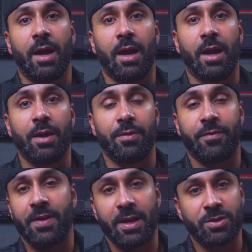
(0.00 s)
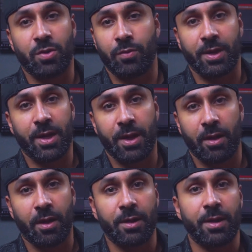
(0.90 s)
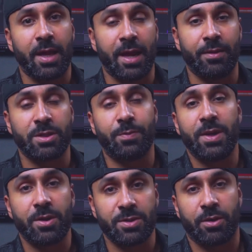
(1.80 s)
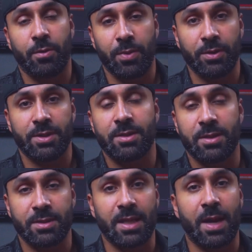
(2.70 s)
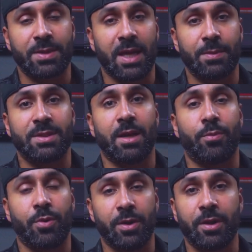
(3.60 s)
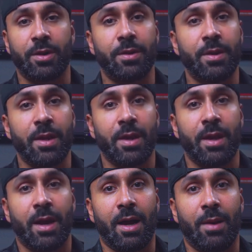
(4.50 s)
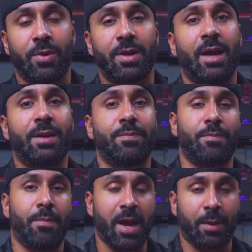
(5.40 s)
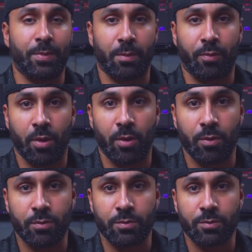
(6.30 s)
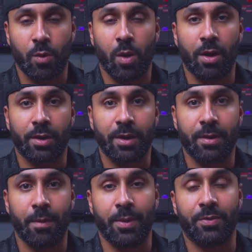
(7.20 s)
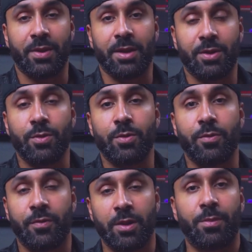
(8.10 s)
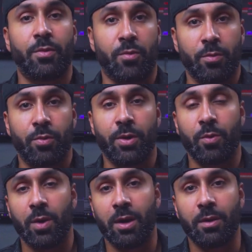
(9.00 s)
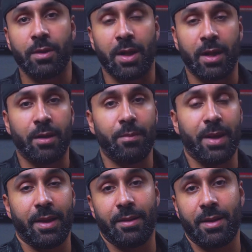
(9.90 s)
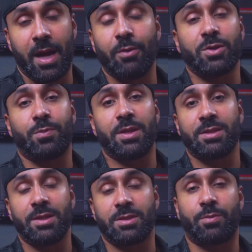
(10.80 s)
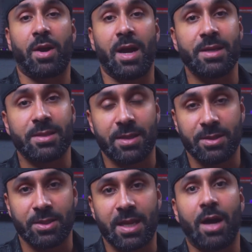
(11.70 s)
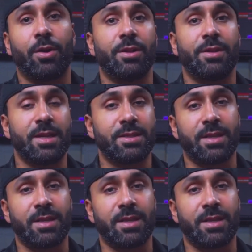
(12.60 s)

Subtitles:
the fans don't really cut on, and the speakers that are built into this laptop sound pretty good. They're not MacBook Pro quality, but they do fill up a room pretty well. And I was pleasantly surprised at just how good they